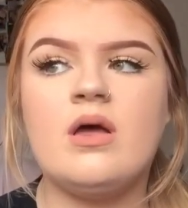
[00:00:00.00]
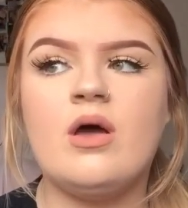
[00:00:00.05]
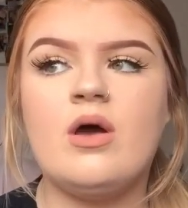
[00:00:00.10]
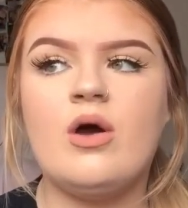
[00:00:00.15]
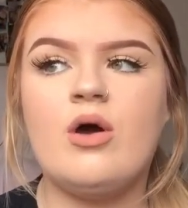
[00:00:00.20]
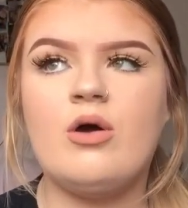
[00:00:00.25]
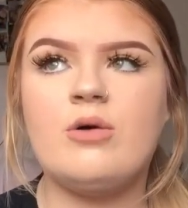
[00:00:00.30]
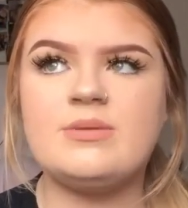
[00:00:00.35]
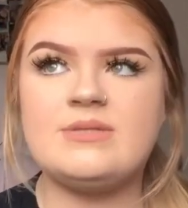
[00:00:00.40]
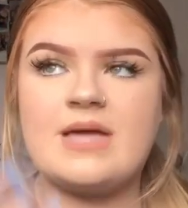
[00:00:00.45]

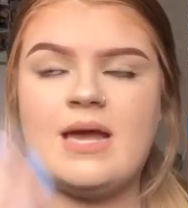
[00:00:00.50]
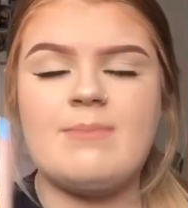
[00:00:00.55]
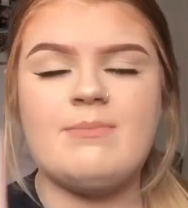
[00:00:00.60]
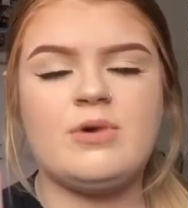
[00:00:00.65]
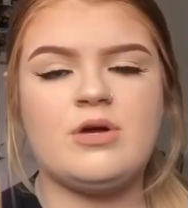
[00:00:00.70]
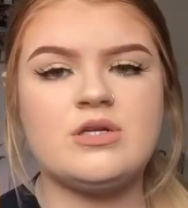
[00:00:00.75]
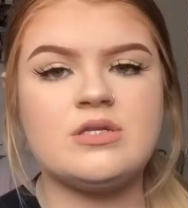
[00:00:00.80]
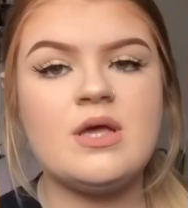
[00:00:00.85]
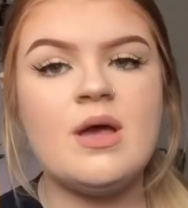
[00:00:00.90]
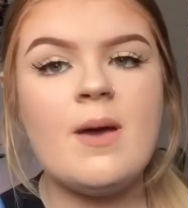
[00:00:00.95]
upsetting
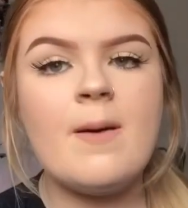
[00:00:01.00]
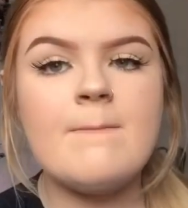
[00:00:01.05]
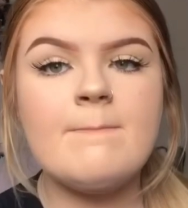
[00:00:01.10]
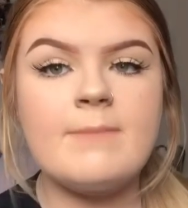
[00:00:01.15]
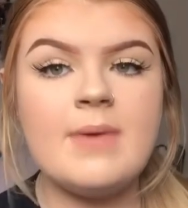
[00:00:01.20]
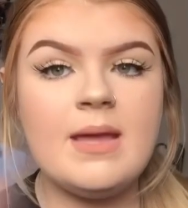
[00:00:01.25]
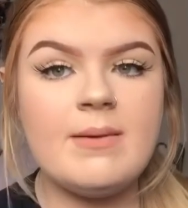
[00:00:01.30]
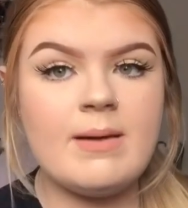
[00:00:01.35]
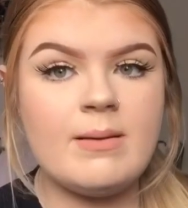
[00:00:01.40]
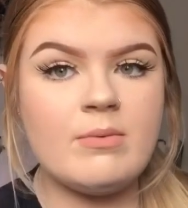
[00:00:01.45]
because
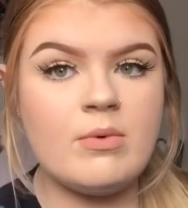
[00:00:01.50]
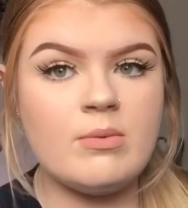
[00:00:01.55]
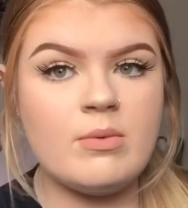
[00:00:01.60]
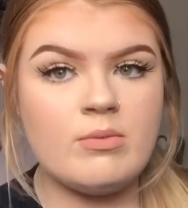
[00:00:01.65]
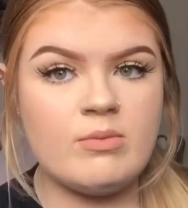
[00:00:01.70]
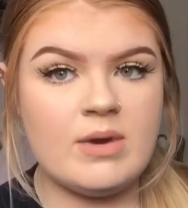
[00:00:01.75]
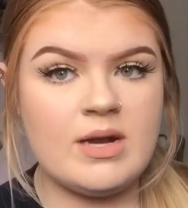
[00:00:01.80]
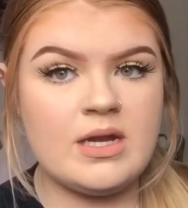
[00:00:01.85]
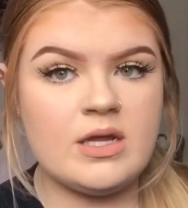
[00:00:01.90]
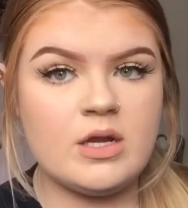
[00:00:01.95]
me and my mum were
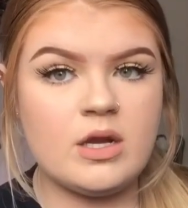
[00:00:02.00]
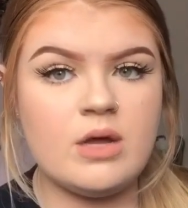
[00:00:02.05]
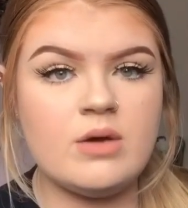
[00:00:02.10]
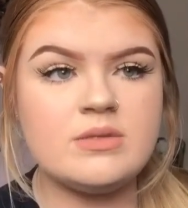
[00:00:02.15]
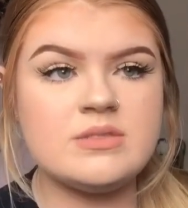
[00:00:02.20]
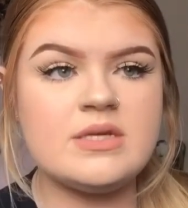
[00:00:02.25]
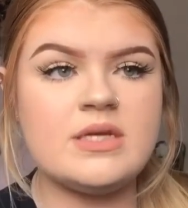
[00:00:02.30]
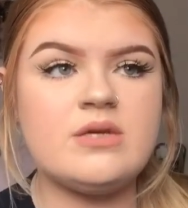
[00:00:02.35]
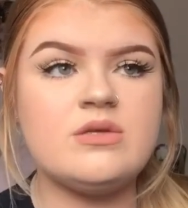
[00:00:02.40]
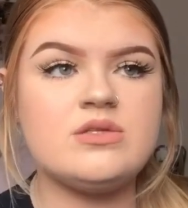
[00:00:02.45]
really close,
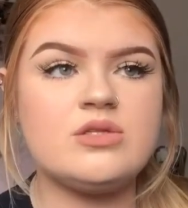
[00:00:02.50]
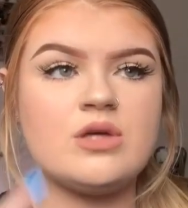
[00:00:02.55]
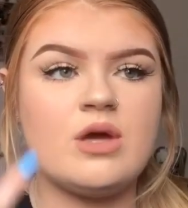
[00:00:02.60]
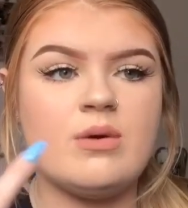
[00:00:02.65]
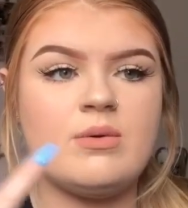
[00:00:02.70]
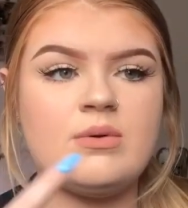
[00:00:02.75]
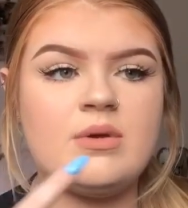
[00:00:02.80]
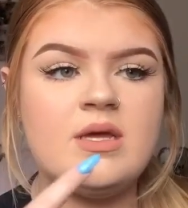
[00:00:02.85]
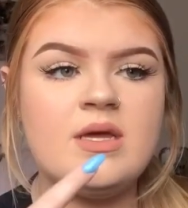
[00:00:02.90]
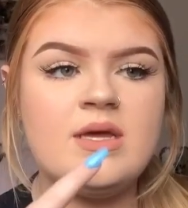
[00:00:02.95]
and I used to go
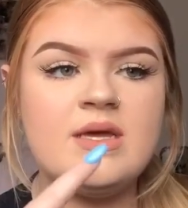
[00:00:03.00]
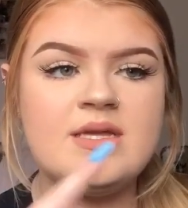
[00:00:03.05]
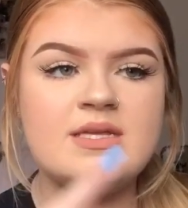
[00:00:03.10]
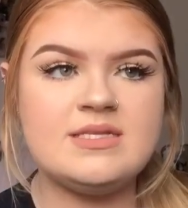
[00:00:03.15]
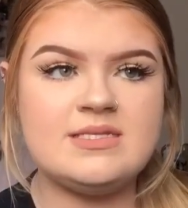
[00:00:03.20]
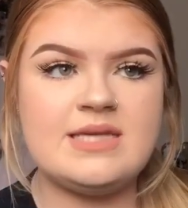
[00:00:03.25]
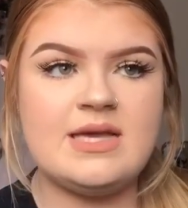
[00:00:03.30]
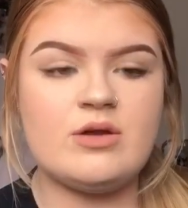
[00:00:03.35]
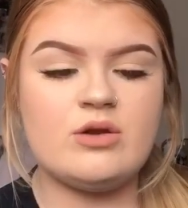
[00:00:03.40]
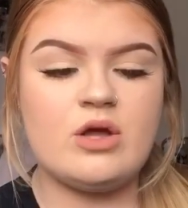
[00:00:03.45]
and
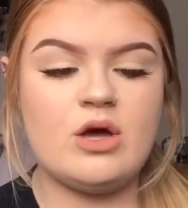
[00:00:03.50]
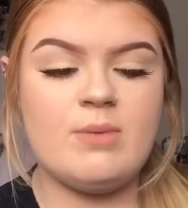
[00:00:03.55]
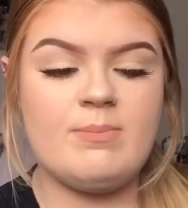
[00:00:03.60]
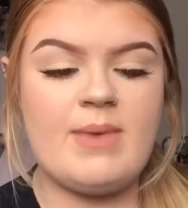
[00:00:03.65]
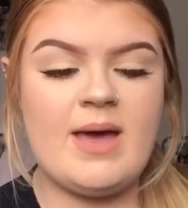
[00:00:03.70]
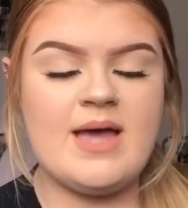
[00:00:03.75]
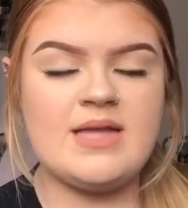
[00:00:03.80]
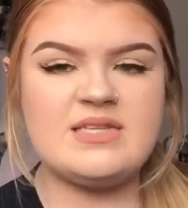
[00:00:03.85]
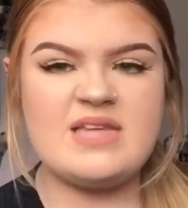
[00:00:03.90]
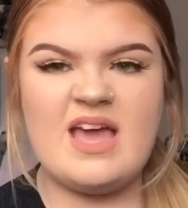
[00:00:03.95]
sit on her
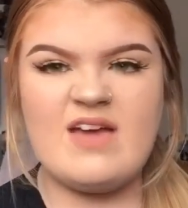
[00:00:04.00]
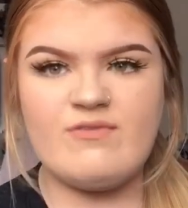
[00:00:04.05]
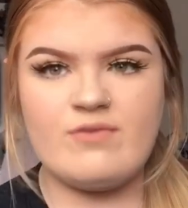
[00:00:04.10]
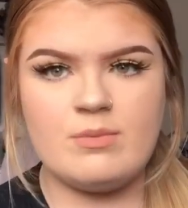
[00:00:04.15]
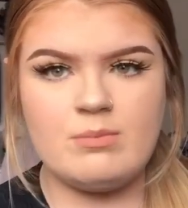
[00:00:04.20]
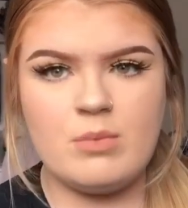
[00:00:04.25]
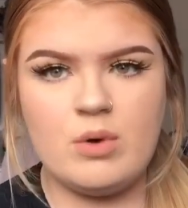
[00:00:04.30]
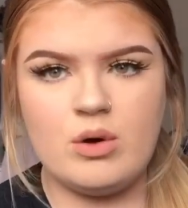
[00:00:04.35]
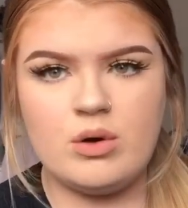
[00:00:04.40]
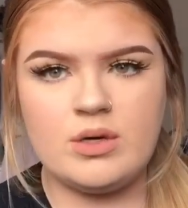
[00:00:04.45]
bed every
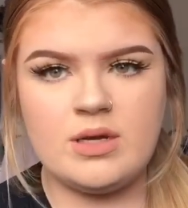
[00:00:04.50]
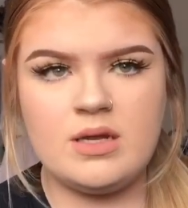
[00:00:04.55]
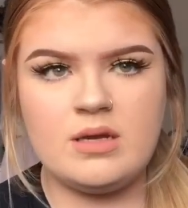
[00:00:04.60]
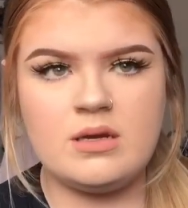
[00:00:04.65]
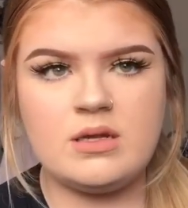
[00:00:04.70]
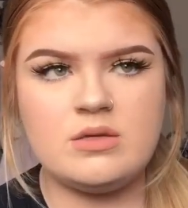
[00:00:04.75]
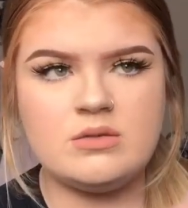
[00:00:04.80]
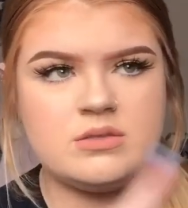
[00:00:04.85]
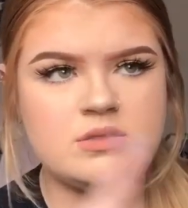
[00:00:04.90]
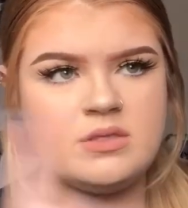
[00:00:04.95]
morning. We
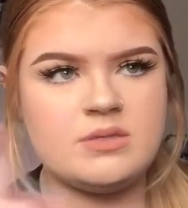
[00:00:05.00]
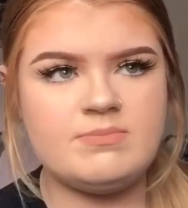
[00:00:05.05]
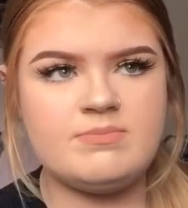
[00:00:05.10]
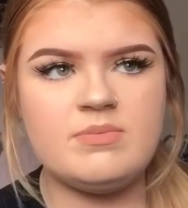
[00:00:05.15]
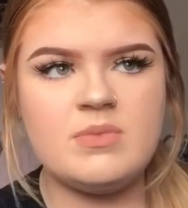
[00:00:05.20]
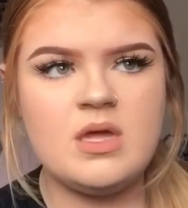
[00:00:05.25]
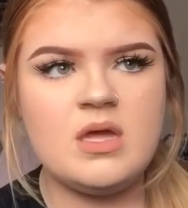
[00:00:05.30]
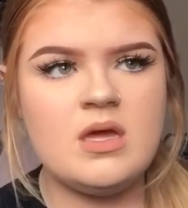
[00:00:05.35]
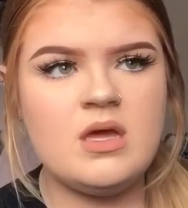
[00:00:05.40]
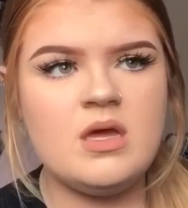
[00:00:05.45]
used
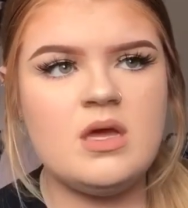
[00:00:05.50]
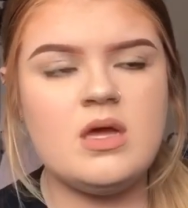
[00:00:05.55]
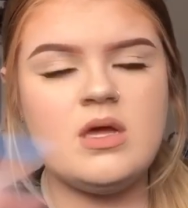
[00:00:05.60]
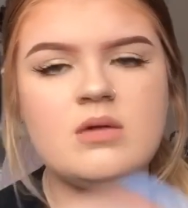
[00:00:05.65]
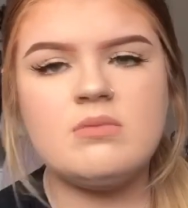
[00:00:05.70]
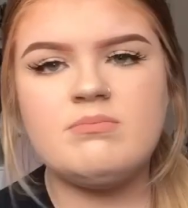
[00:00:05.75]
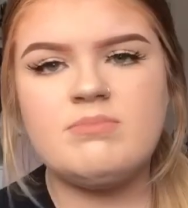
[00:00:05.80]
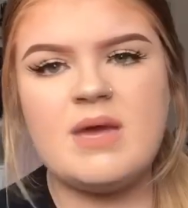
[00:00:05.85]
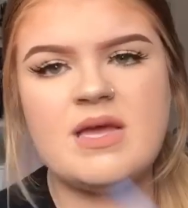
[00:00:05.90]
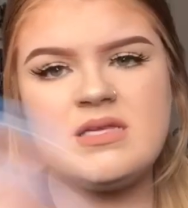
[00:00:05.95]

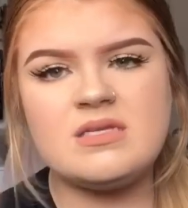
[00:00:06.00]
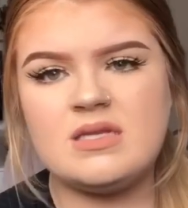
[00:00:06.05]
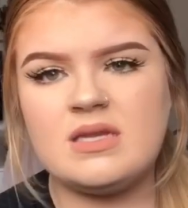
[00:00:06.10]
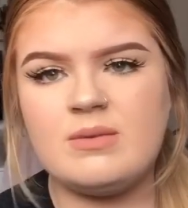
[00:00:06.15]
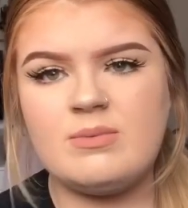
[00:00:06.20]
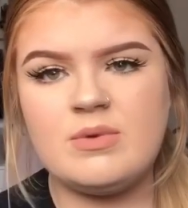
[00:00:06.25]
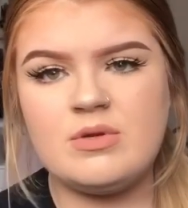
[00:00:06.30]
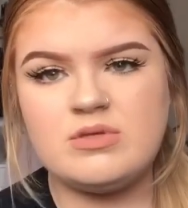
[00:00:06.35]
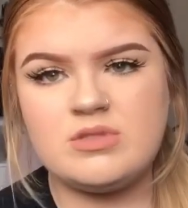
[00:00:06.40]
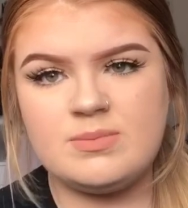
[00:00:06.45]

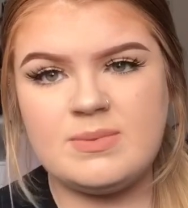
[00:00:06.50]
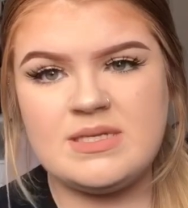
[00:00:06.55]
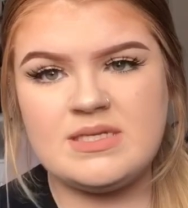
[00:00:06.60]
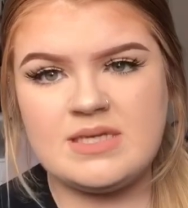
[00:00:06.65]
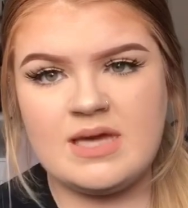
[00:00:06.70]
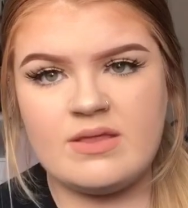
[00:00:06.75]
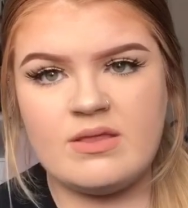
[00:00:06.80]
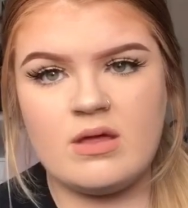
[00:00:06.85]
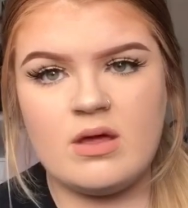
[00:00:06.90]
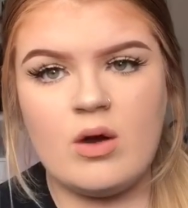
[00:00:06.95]
to be
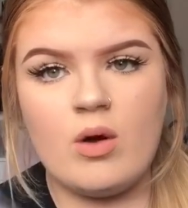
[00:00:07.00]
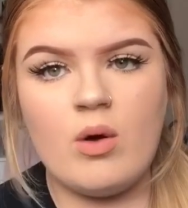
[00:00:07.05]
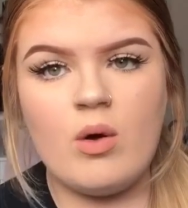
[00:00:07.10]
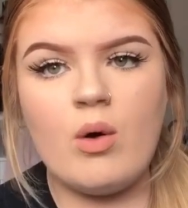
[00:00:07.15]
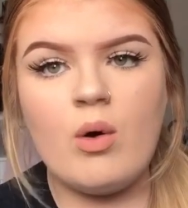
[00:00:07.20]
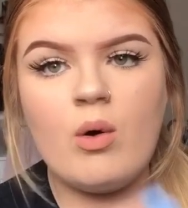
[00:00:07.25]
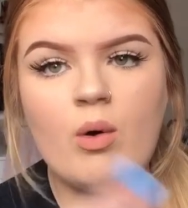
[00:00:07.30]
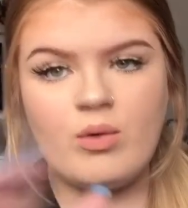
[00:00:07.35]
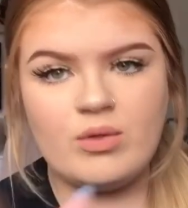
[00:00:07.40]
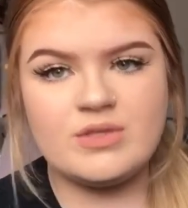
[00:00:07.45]
together
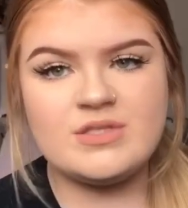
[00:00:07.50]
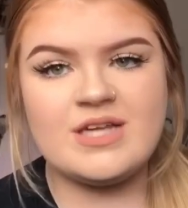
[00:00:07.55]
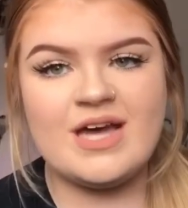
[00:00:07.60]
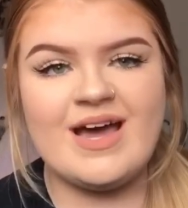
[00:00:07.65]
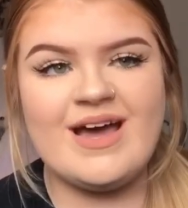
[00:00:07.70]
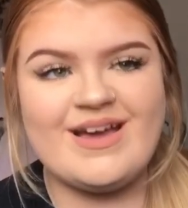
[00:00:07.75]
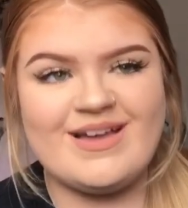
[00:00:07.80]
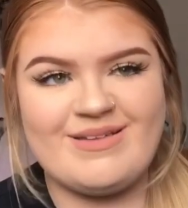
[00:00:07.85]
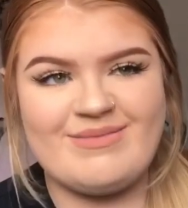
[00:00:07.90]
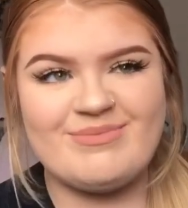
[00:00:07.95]
all the
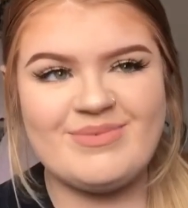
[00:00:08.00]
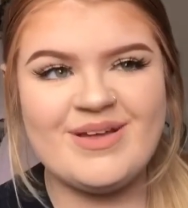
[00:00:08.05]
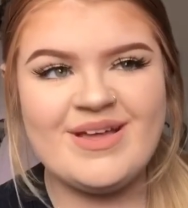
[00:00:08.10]
time.